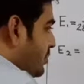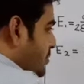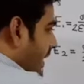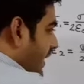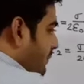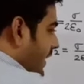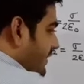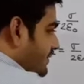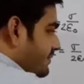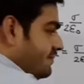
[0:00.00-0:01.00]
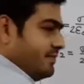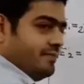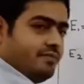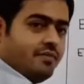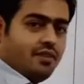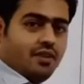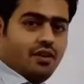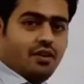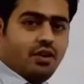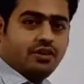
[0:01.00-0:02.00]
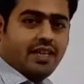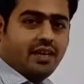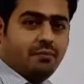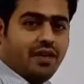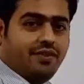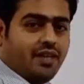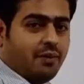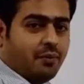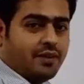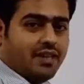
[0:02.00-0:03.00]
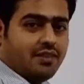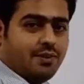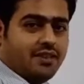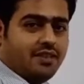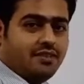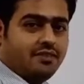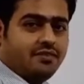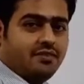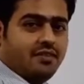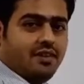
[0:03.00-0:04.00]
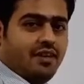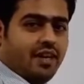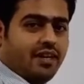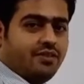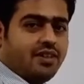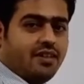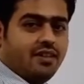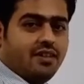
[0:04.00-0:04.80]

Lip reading: to second plate, on second plate which type of charge is present? Negative charge.